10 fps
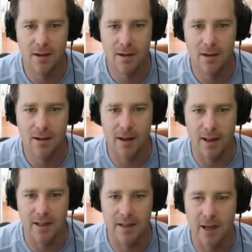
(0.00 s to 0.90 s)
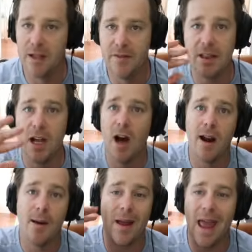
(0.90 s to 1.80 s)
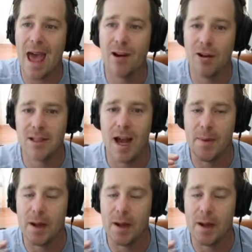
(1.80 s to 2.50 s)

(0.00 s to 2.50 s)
Okay, let's see. I'm leaving the HUD up at all time.